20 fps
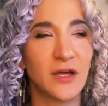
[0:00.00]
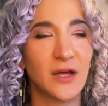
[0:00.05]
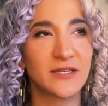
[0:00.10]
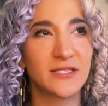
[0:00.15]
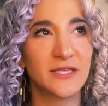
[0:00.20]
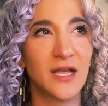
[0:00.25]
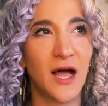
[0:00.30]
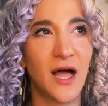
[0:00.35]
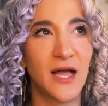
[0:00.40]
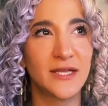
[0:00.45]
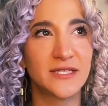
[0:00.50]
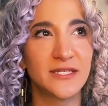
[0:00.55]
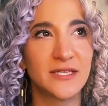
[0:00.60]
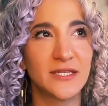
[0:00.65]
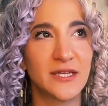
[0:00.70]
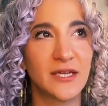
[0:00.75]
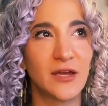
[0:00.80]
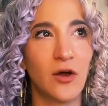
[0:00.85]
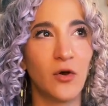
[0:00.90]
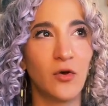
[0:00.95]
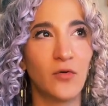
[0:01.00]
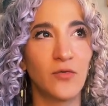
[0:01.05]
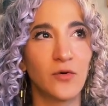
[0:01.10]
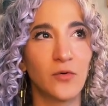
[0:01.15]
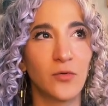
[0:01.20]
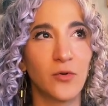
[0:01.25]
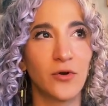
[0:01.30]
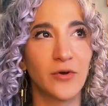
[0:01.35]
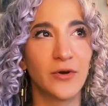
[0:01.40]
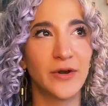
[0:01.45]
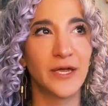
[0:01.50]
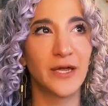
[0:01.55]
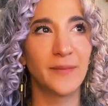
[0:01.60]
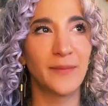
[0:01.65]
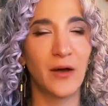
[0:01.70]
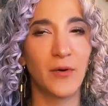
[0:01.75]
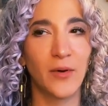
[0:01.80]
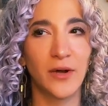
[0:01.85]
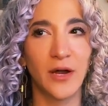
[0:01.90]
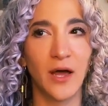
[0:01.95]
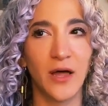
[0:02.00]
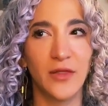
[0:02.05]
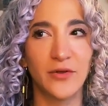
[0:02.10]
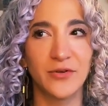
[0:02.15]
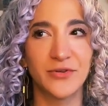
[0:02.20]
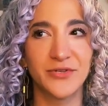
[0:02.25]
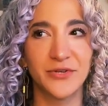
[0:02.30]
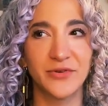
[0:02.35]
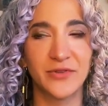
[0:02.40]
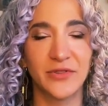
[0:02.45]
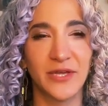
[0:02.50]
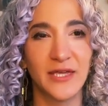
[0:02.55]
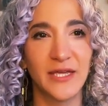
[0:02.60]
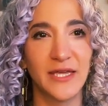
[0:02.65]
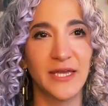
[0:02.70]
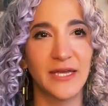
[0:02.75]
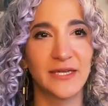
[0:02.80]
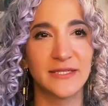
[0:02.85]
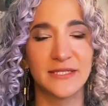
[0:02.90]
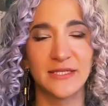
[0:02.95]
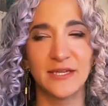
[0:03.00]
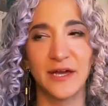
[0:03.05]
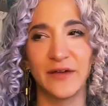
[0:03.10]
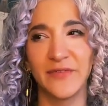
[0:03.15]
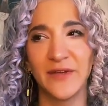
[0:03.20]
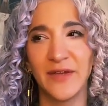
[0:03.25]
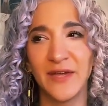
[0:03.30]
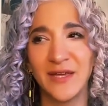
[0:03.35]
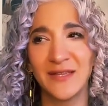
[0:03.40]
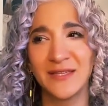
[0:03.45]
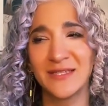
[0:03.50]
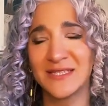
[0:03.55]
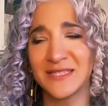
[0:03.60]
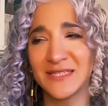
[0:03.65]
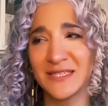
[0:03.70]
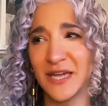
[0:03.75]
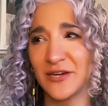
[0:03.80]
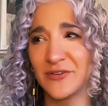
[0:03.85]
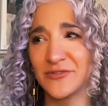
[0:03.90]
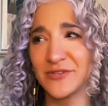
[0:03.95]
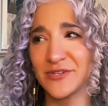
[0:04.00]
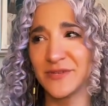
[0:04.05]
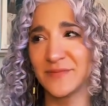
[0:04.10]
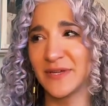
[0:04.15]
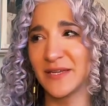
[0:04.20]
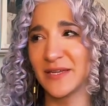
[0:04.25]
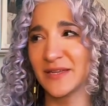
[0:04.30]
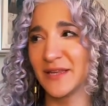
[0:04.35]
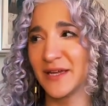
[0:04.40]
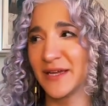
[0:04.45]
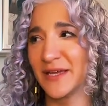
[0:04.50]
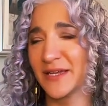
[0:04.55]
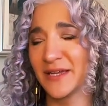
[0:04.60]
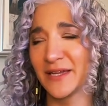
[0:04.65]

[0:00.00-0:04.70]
is constantly over worrying about what others are thinking and stuff. This is the energy being